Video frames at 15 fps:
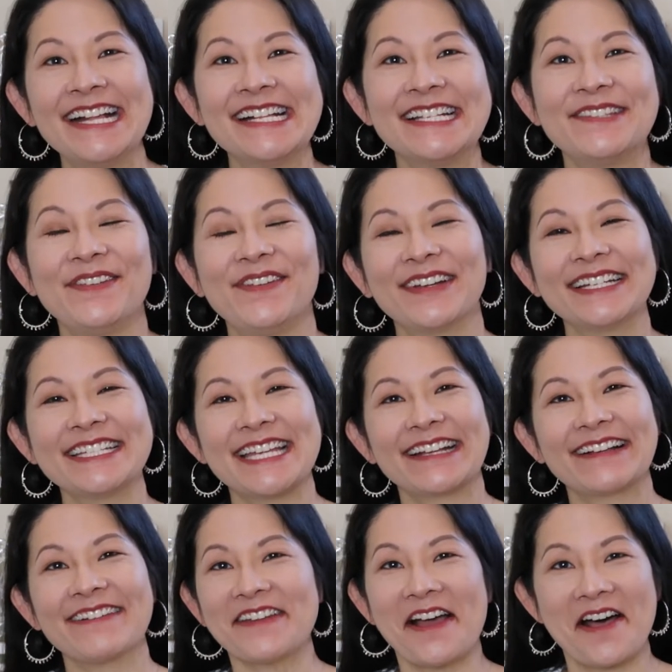So if you want to check
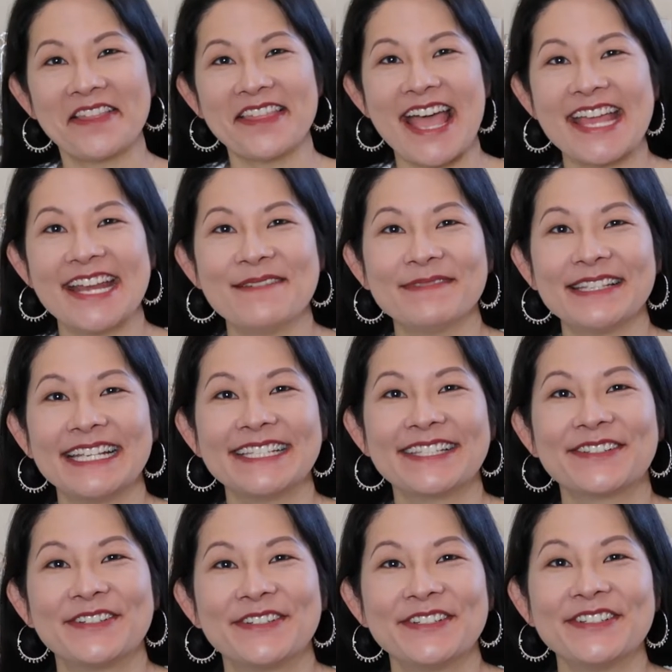out all the items I
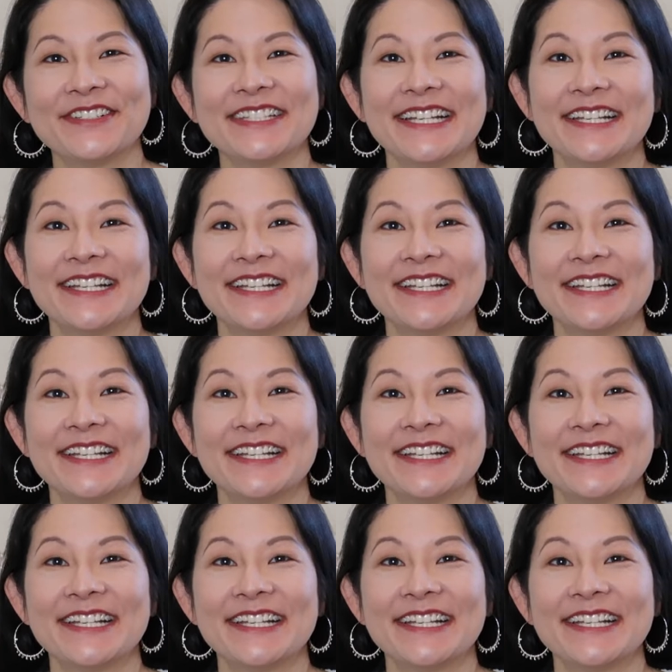sold